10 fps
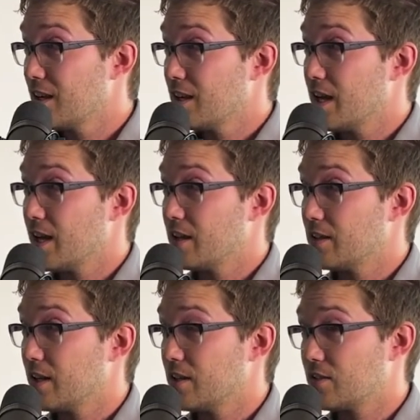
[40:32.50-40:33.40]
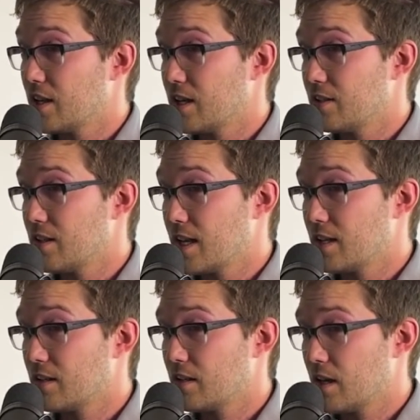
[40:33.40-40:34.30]
And I decided
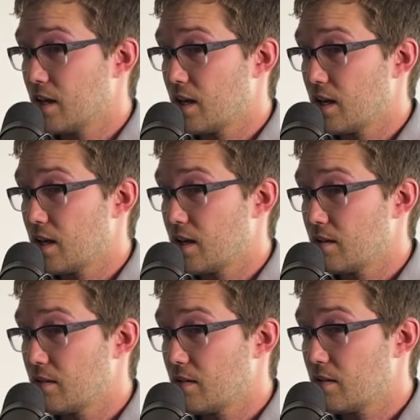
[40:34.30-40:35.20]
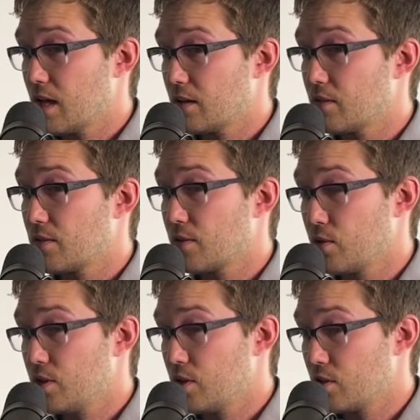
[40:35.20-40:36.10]
then at
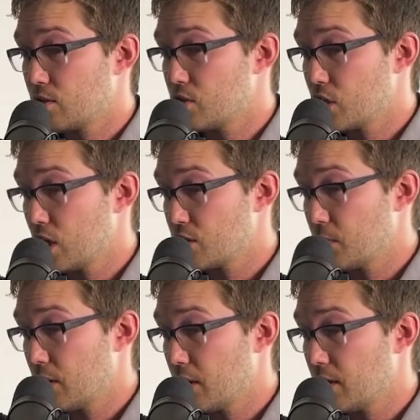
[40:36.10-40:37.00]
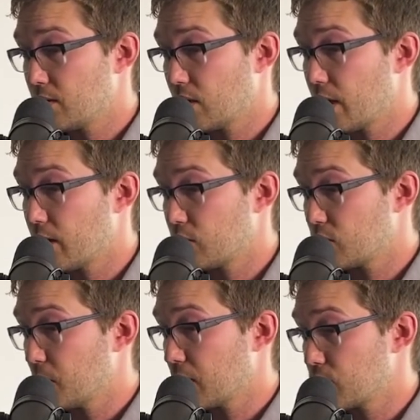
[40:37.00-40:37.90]
third year to change my entire
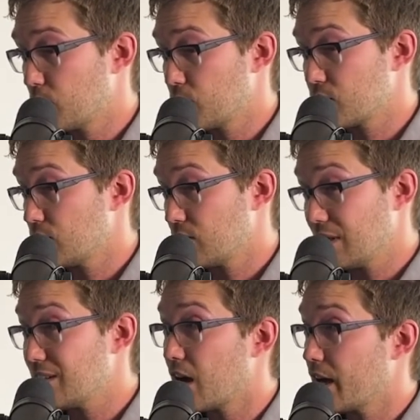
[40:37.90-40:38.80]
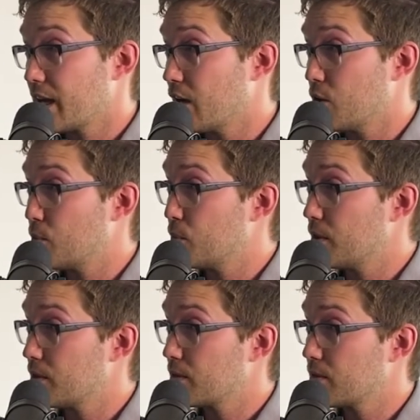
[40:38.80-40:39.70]
spectrum, which did not help
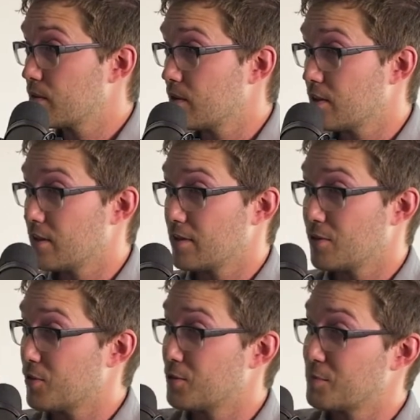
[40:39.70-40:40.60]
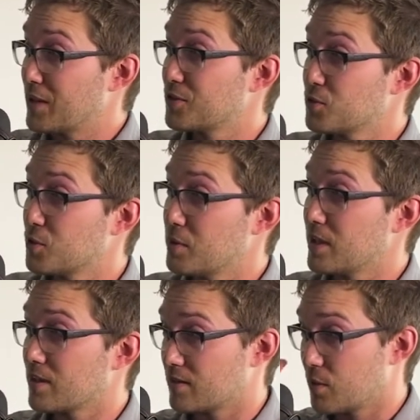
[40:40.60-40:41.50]
with the whole med school
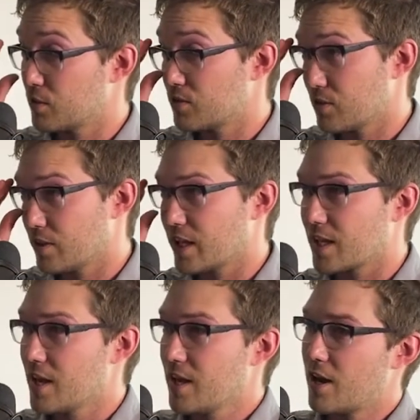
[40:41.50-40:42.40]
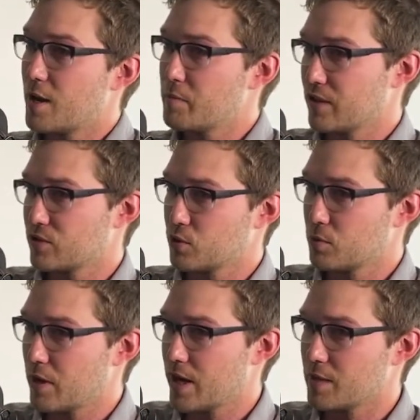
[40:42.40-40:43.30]
bit, because I was still like on med school
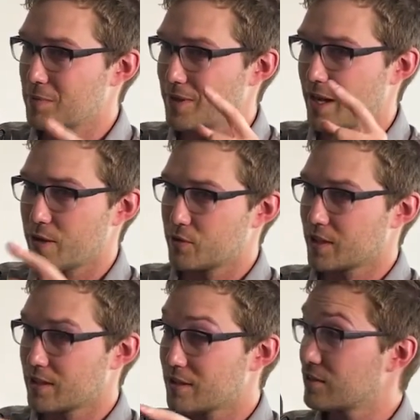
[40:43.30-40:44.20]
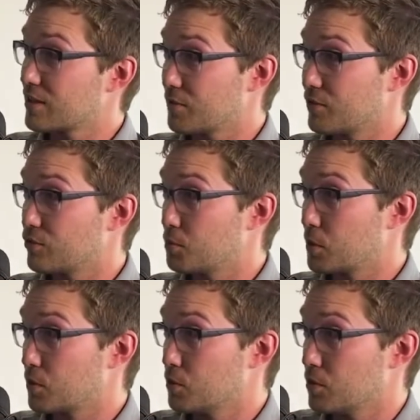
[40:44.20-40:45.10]
mind, but I was like, this stuff is
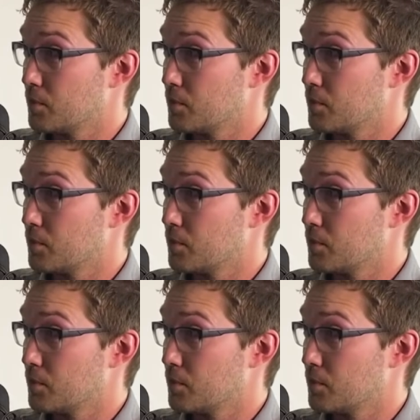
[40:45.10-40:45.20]
super cool.